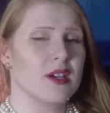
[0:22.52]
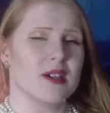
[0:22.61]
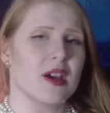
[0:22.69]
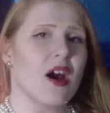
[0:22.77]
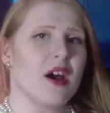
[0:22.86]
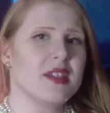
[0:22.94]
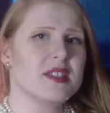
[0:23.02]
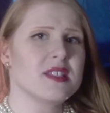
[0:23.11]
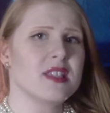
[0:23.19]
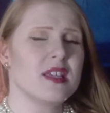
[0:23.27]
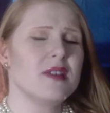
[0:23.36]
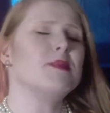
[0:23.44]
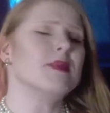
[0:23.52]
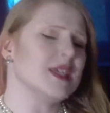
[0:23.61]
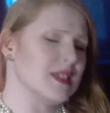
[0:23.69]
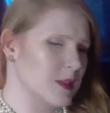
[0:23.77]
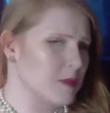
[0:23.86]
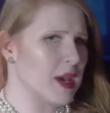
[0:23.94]
honestly,
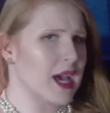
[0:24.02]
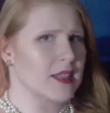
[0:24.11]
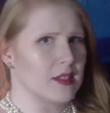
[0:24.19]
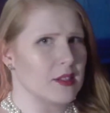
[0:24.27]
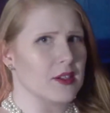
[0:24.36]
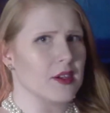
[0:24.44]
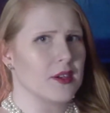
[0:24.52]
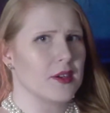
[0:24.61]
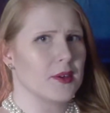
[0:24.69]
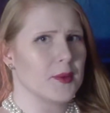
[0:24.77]
is a bad look.